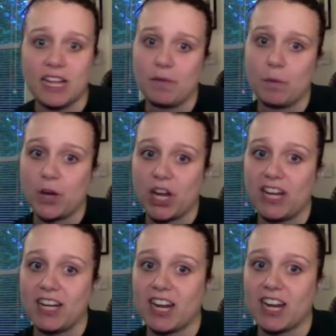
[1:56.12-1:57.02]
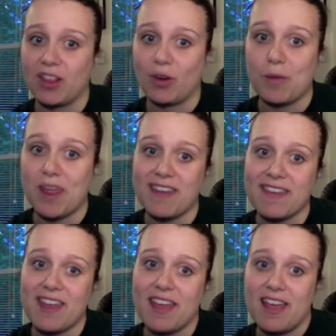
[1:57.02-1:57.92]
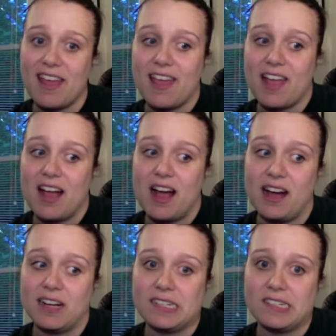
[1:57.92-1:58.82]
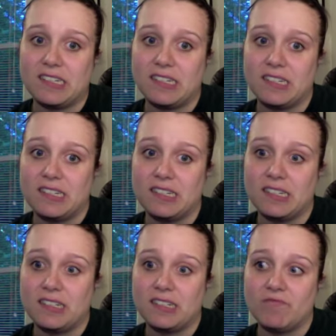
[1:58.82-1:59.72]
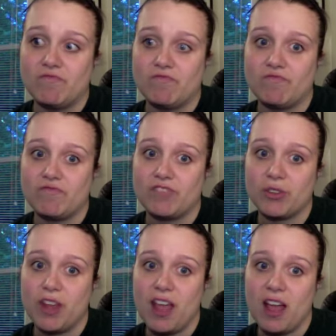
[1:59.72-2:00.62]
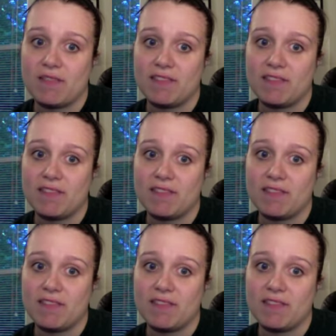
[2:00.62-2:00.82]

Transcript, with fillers: working on it a little bit. So yeah,